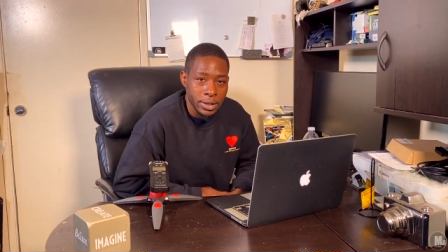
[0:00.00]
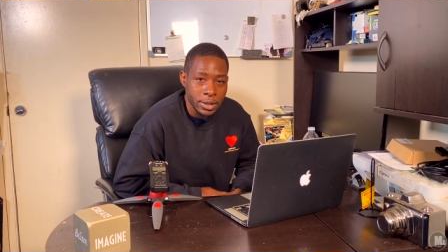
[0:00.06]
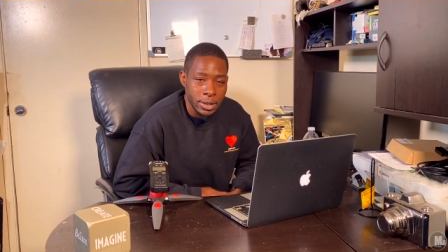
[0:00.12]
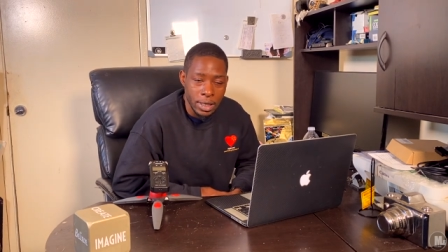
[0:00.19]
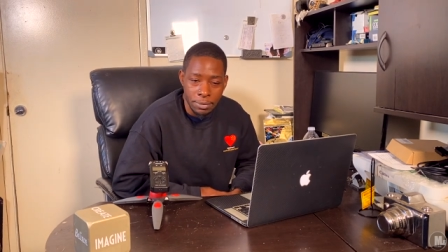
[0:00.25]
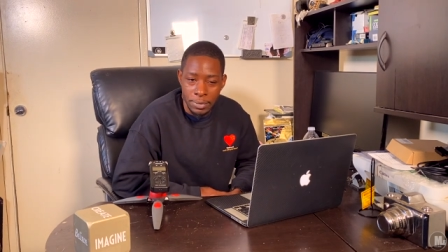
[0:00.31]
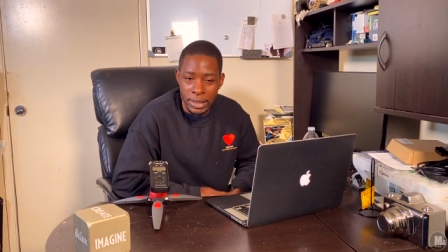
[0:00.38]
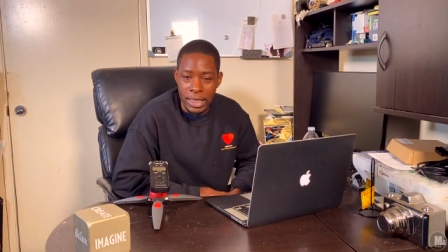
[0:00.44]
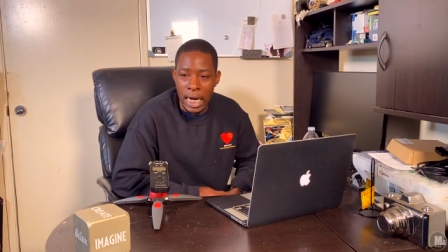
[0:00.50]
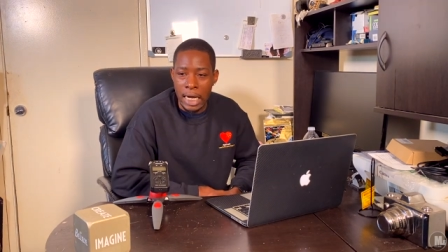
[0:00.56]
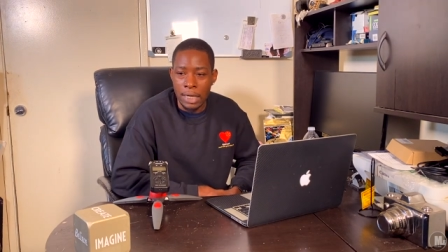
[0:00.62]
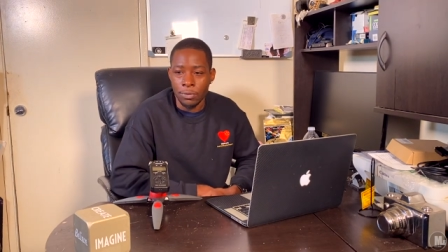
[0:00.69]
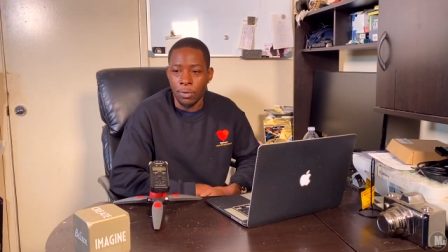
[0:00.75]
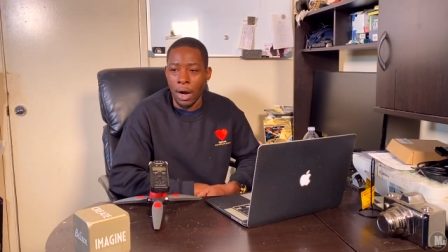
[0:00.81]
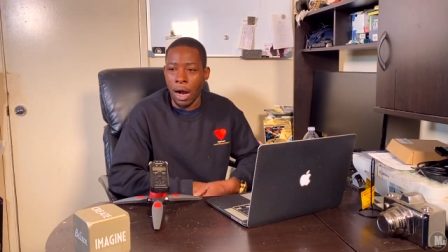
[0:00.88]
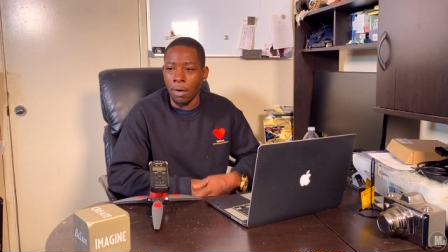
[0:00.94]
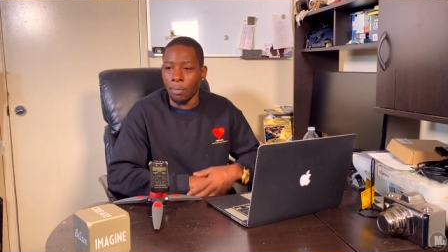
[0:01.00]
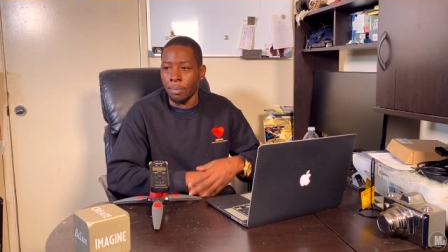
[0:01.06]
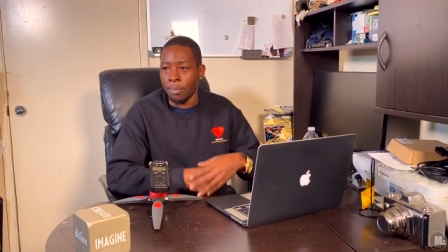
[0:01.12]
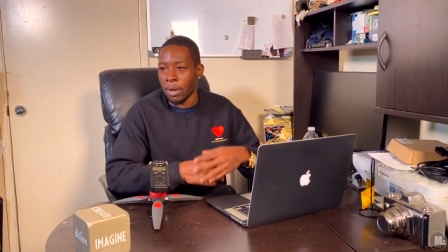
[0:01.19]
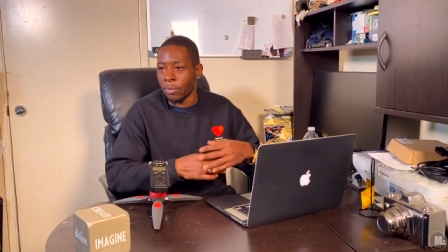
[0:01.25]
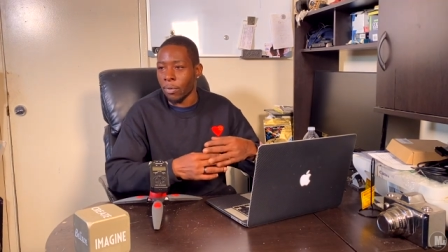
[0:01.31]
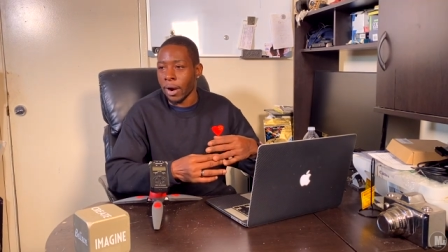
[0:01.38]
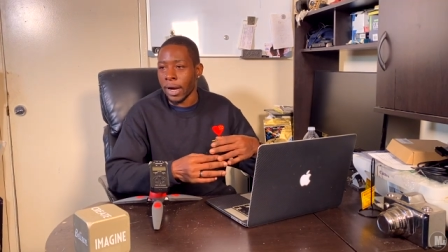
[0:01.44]
There've been times where I've
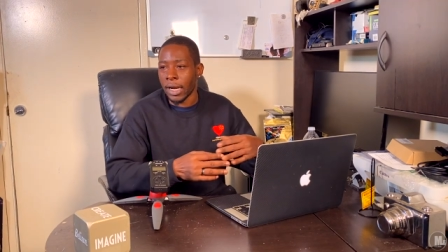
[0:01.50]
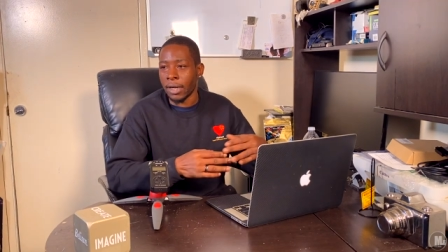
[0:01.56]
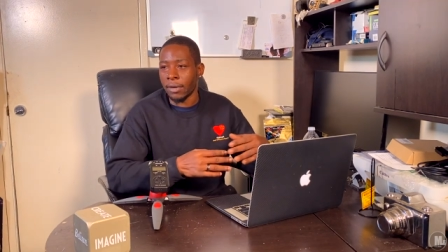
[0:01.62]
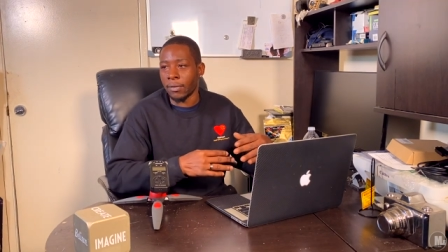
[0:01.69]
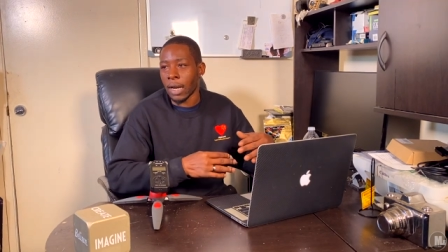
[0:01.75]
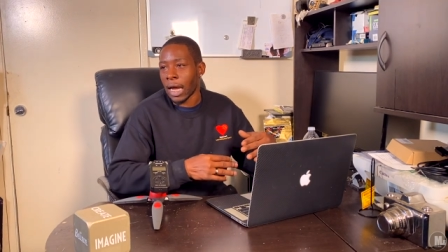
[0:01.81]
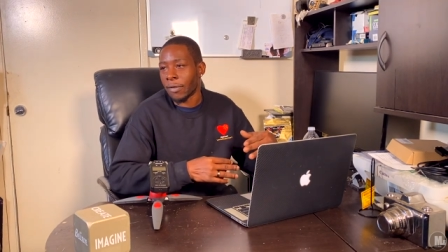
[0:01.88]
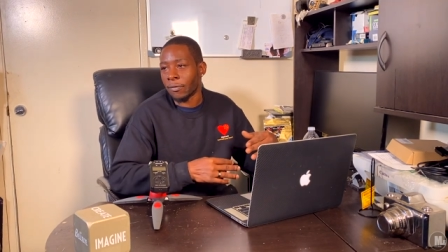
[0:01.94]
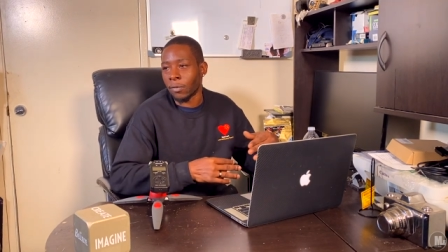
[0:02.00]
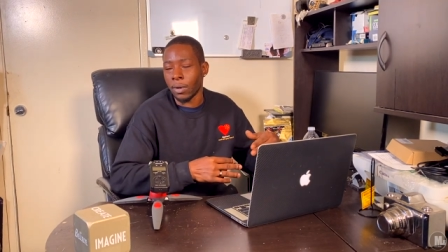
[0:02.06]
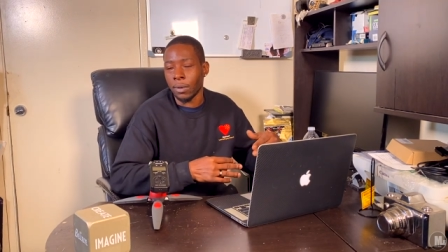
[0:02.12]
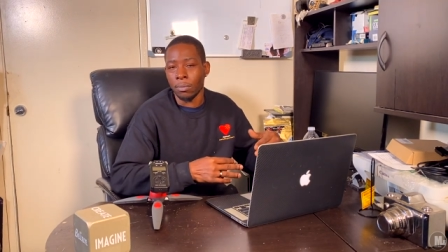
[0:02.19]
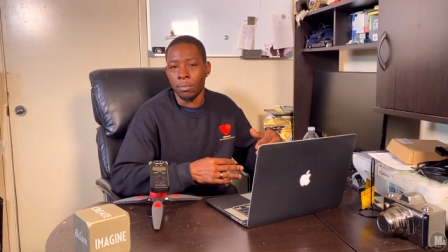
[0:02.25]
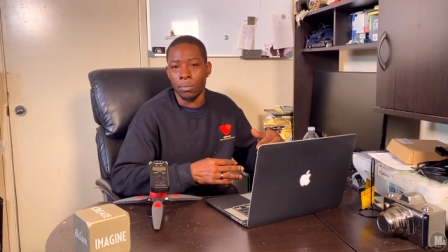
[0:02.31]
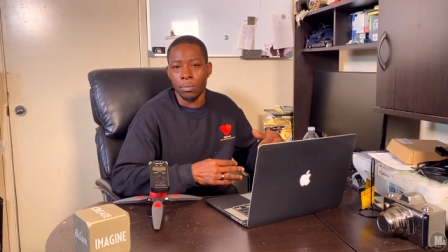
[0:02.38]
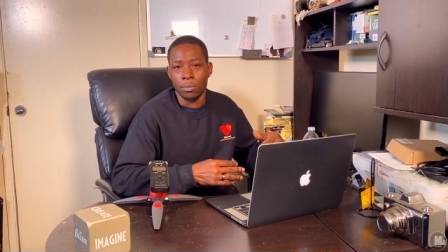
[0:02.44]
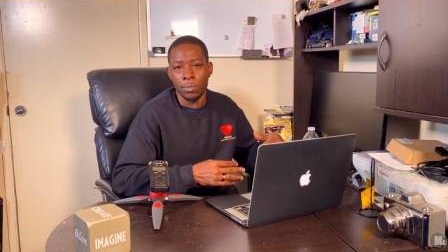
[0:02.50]
been working like from